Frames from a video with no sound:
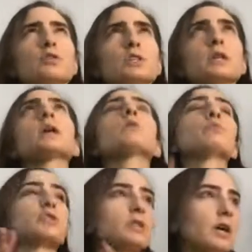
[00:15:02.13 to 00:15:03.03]
how should I say,
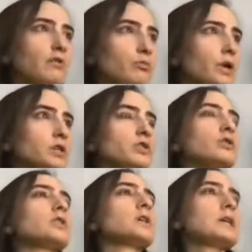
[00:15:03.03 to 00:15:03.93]
puts a lot of
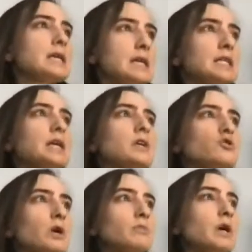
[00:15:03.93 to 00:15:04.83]
pressure in that
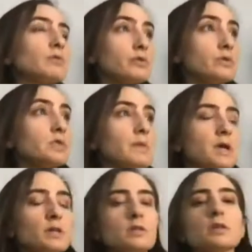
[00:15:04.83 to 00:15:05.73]
intra-abdominal
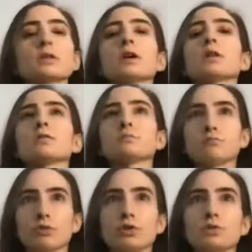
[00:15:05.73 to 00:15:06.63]
space and can
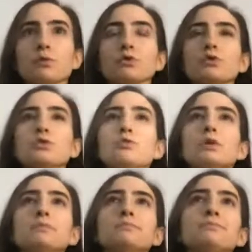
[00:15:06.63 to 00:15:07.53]
predispose you to
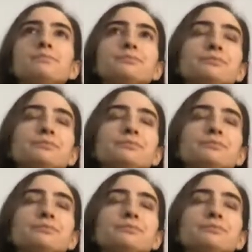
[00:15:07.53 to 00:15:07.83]
it.